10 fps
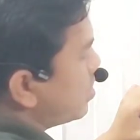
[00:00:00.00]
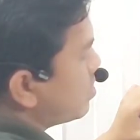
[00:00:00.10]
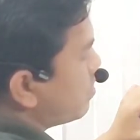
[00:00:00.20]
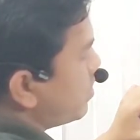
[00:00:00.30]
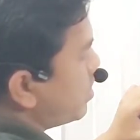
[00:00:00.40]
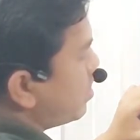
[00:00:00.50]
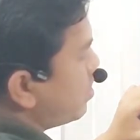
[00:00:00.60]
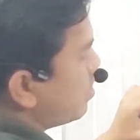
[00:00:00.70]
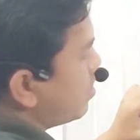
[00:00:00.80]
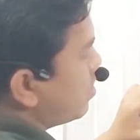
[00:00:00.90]

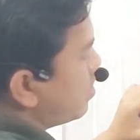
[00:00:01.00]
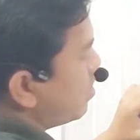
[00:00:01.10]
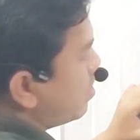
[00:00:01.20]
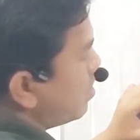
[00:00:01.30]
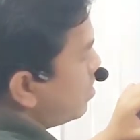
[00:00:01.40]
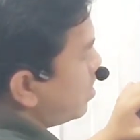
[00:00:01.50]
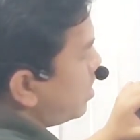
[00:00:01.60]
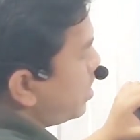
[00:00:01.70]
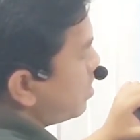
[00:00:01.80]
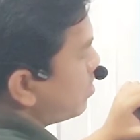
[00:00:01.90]
square,
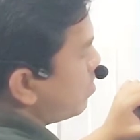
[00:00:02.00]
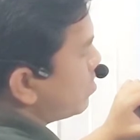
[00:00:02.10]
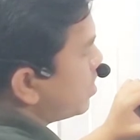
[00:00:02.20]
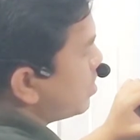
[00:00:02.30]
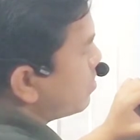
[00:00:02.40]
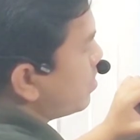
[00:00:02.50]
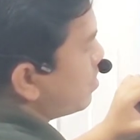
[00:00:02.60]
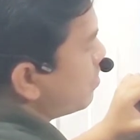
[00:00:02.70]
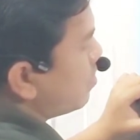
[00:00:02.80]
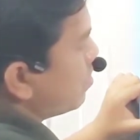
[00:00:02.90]
and cos A is
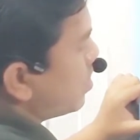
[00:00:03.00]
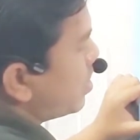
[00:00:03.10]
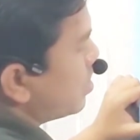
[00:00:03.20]
what? 4K